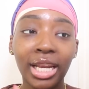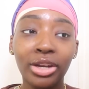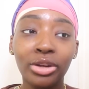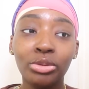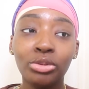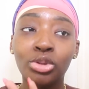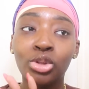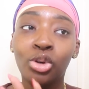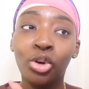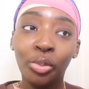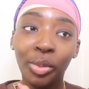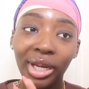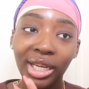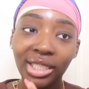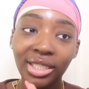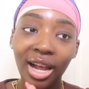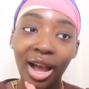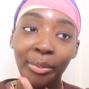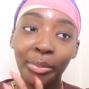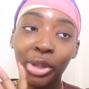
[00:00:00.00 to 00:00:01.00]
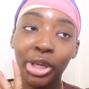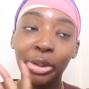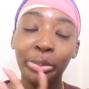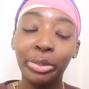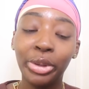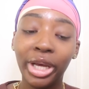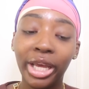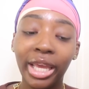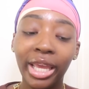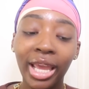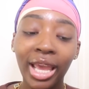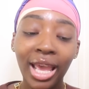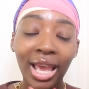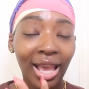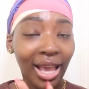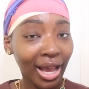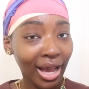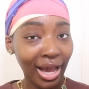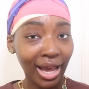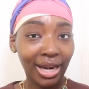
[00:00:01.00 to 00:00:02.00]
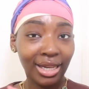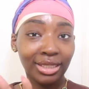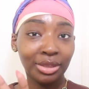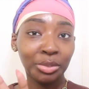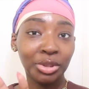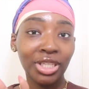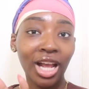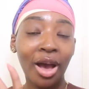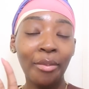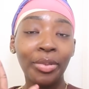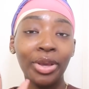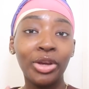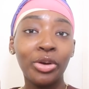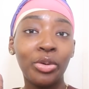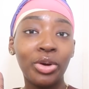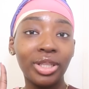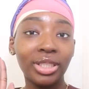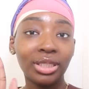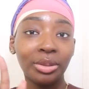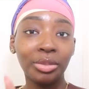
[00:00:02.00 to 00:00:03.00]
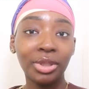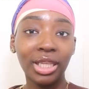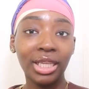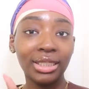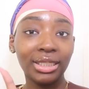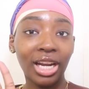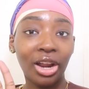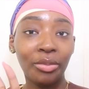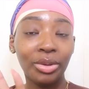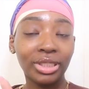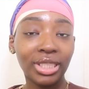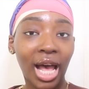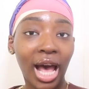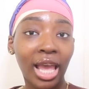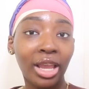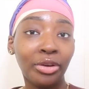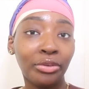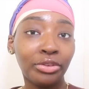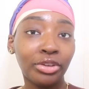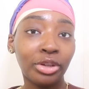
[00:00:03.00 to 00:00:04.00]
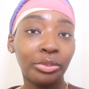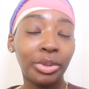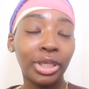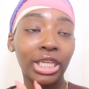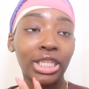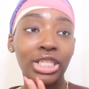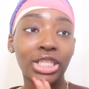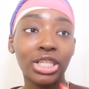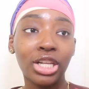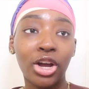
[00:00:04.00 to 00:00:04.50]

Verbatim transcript: I didn't do too many shopping, but I did some shopping on some things that I was eyeing for a bit.